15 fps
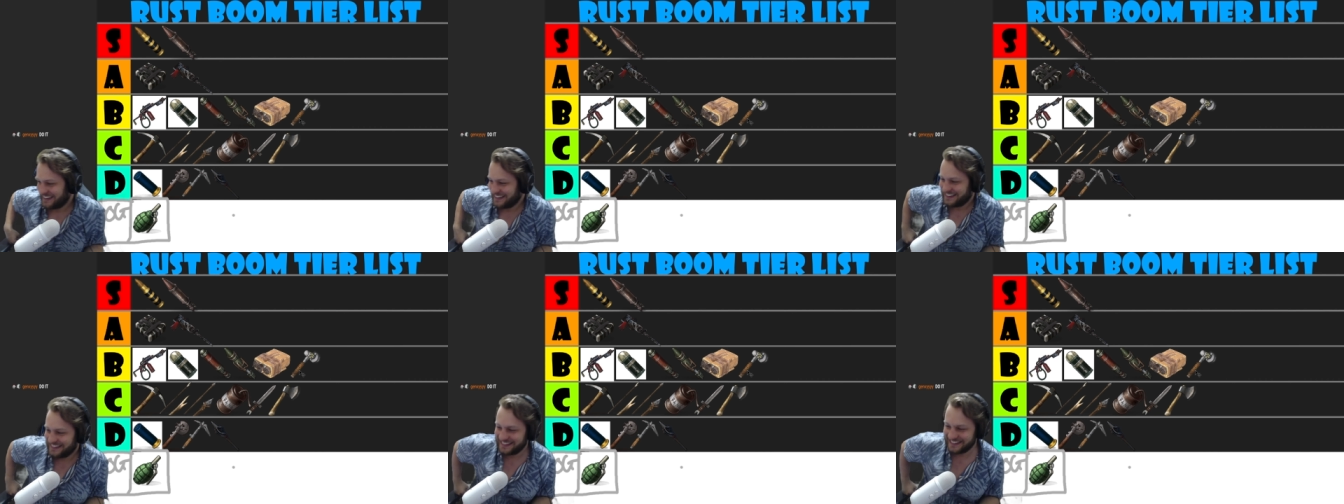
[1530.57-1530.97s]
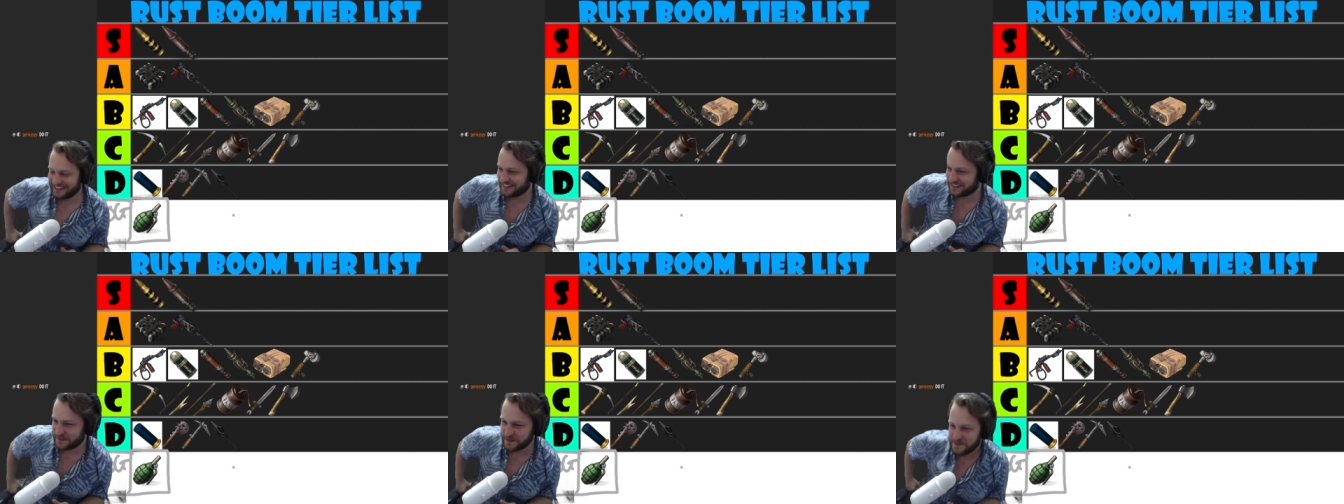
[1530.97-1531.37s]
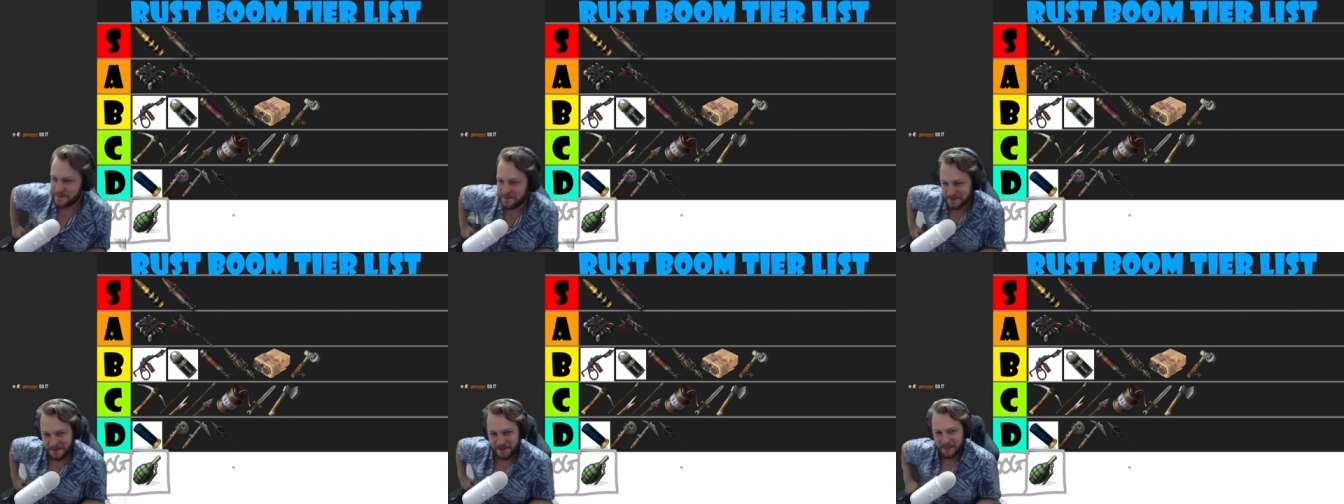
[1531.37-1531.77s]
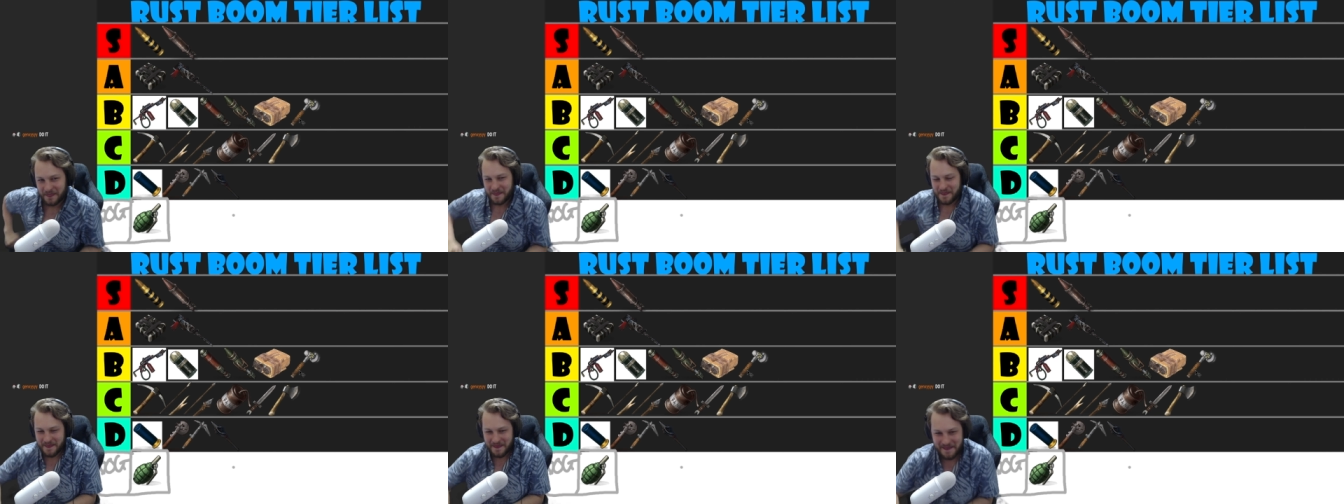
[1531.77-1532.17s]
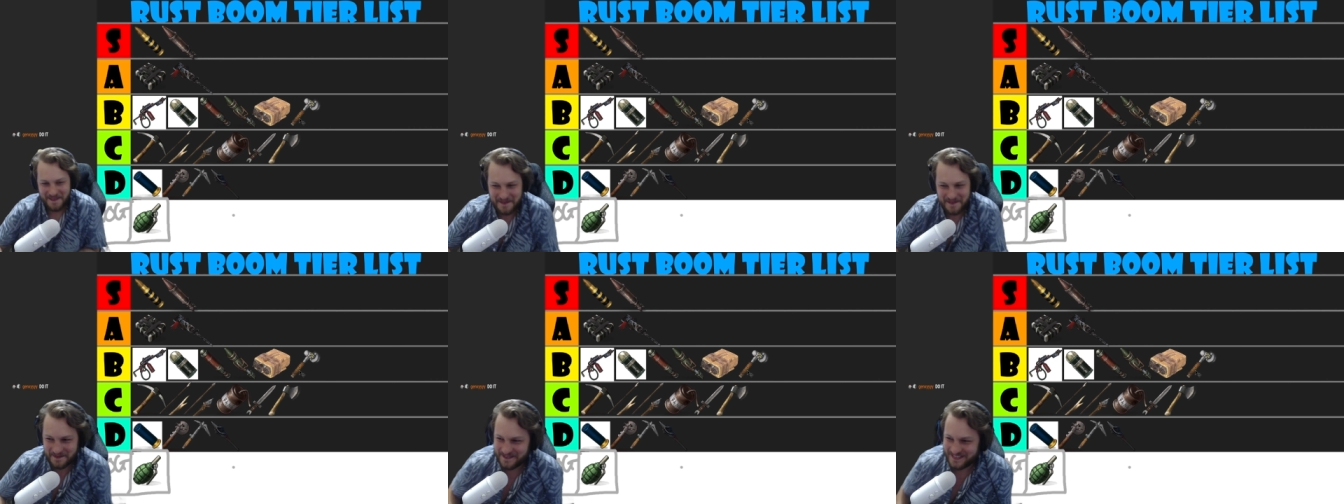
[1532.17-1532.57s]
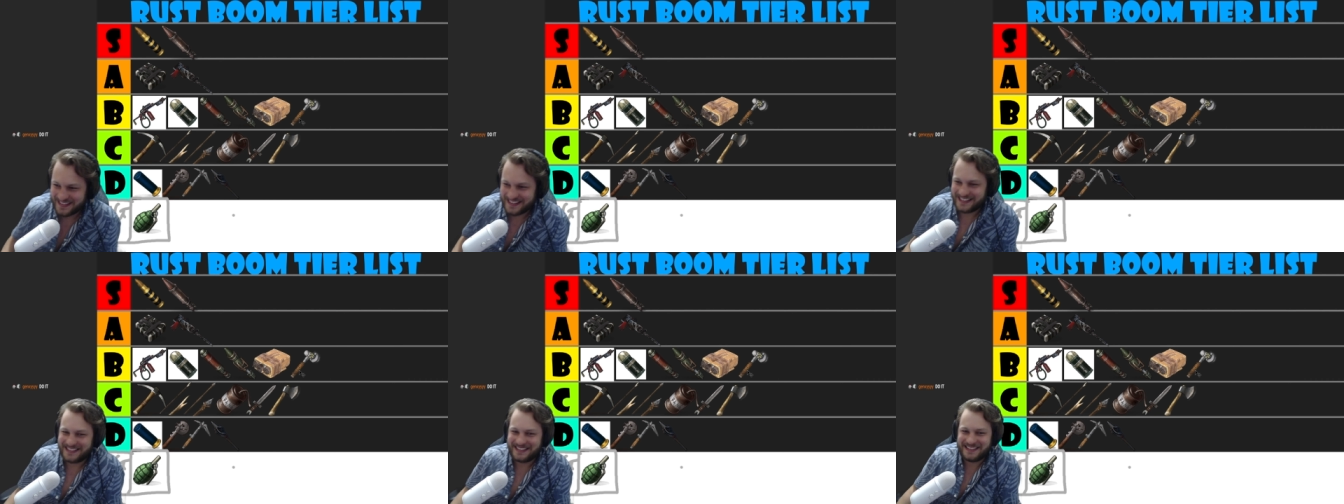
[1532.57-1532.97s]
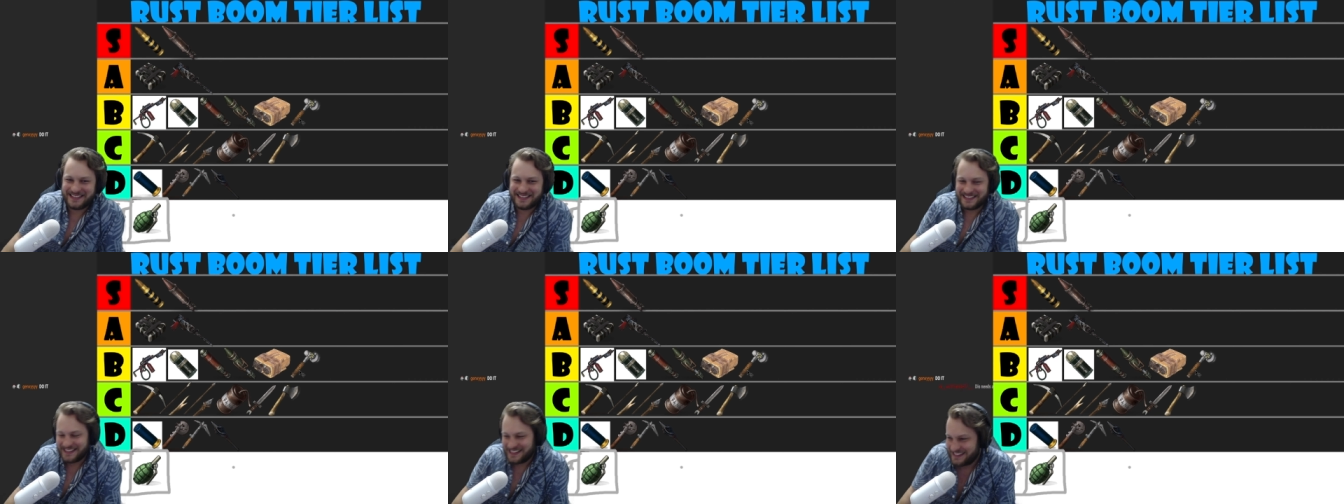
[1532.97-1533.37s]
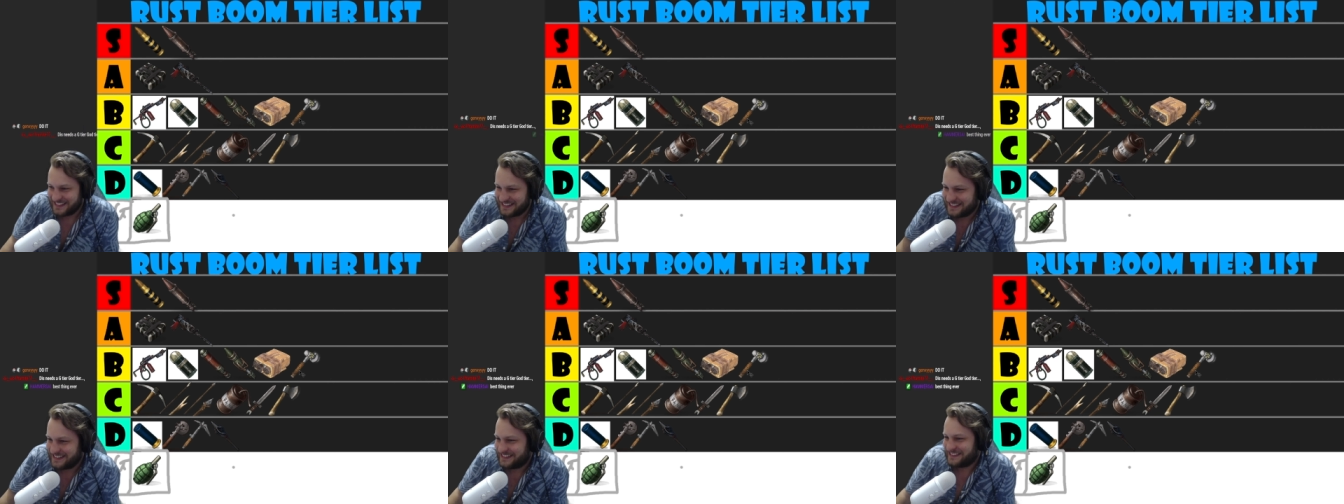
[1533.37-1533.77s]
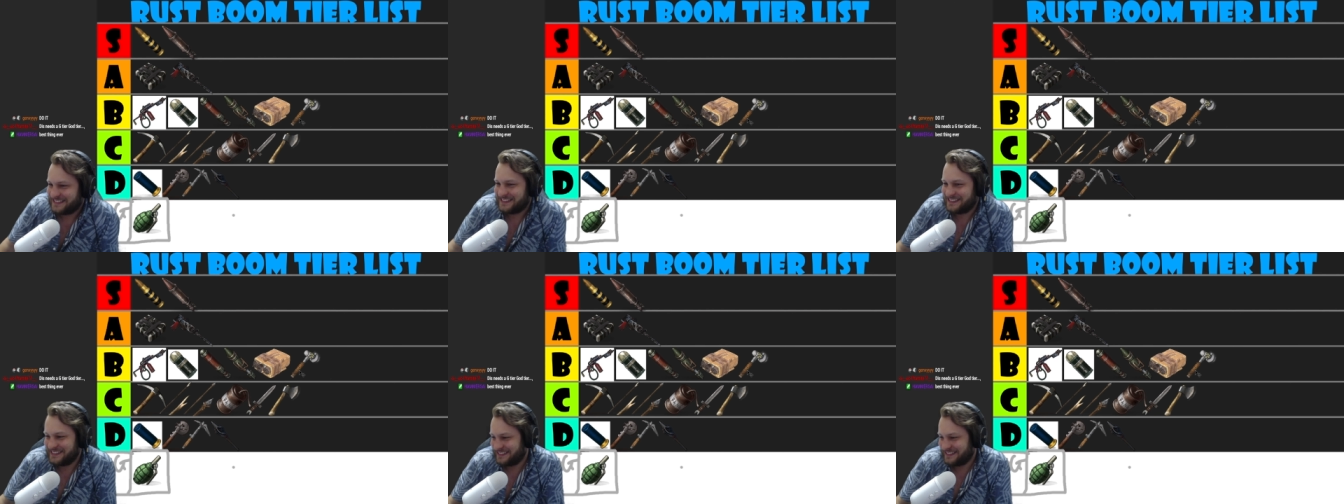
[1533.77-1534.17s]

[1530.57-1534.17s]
No, Watson, hear me out. You have never used this before, right?